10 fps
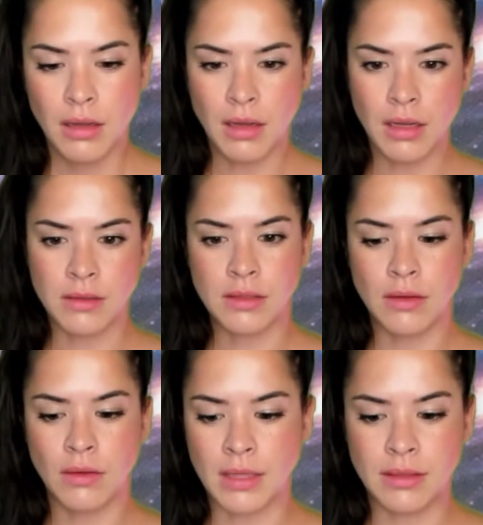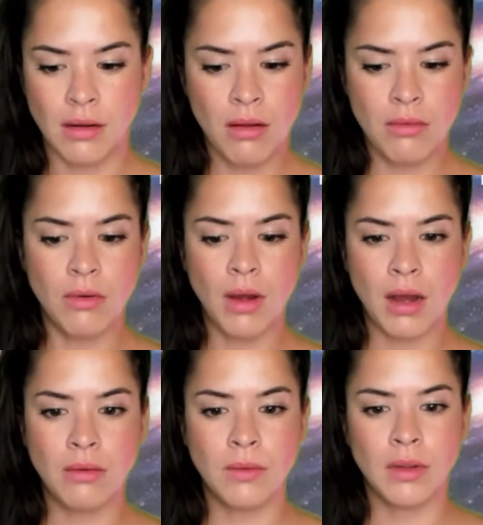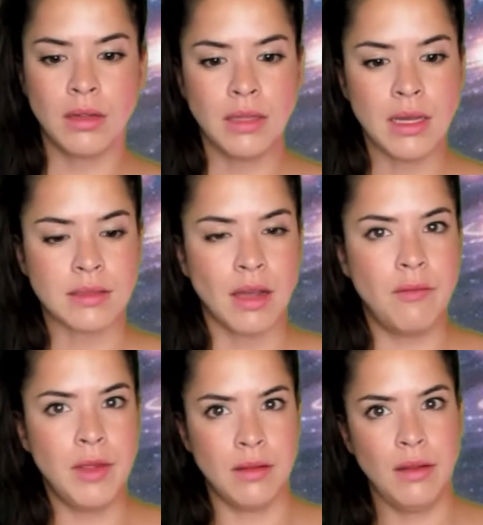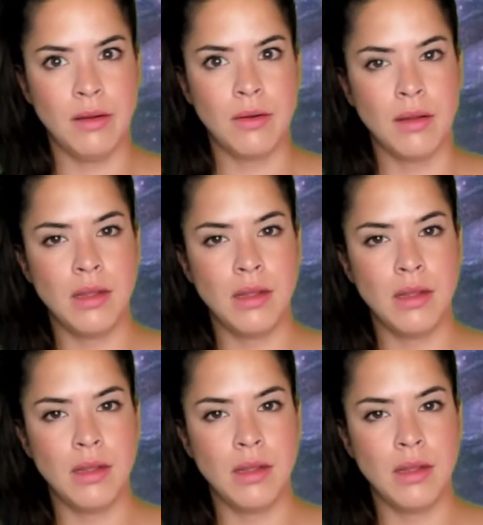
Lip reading: And so I said, yes, I've been there.